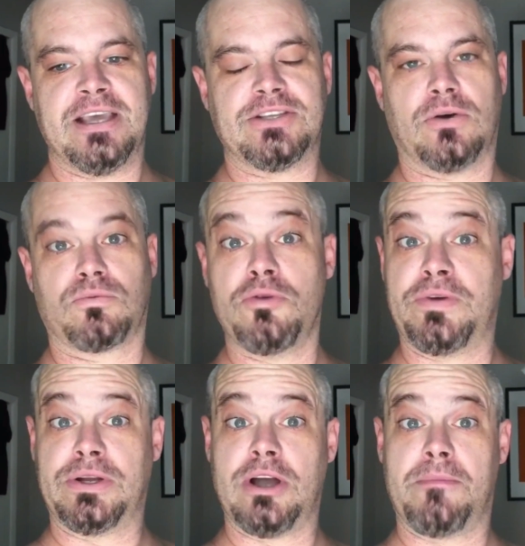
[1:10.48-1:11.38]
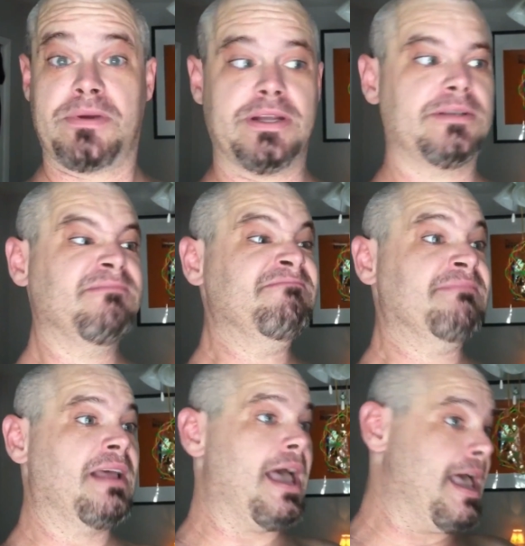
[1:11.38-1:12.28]
But my
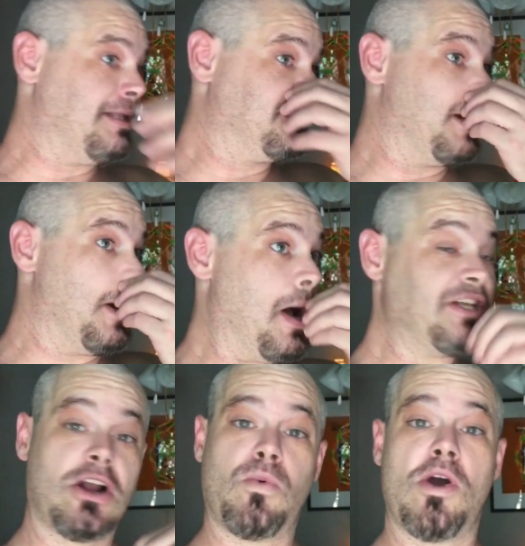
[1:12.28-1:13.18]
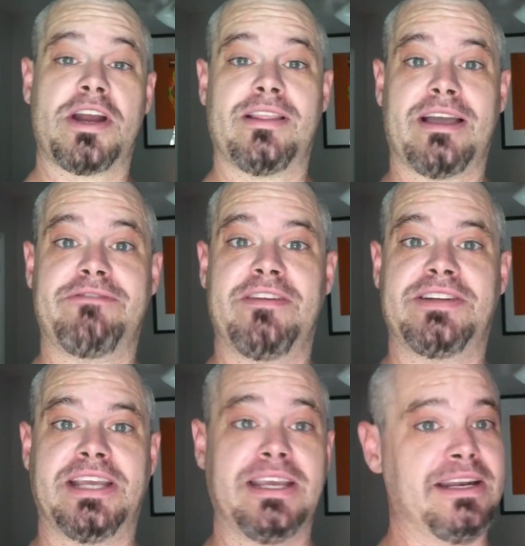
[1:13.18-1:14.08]
point is, this dirty
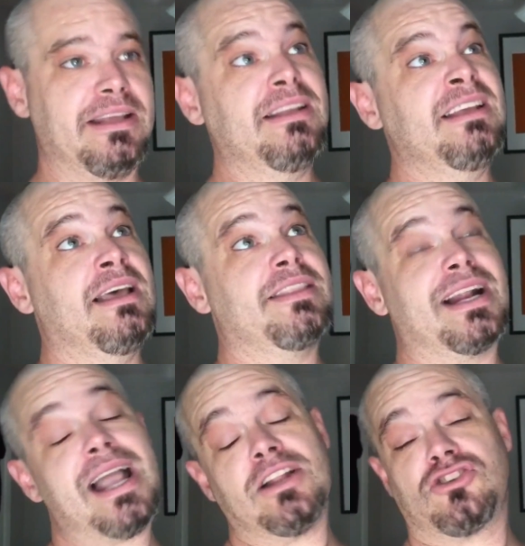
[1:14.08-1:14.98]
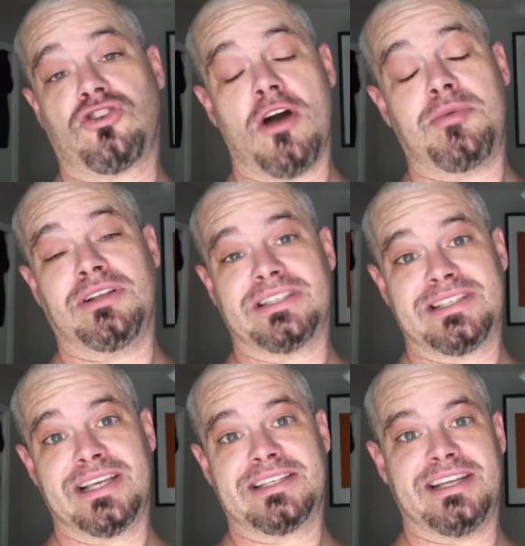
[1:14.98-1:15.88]
shirt wearing SOB
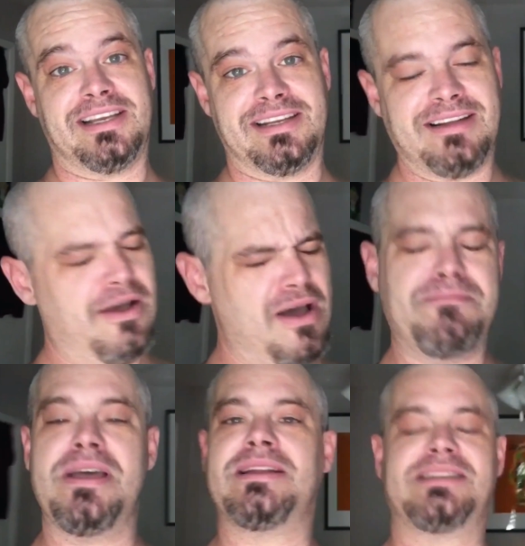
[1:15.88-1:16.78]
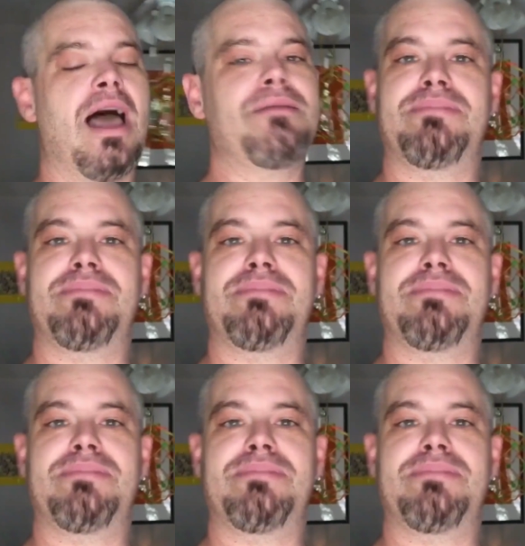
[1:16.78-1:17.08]
rotten mouth junkie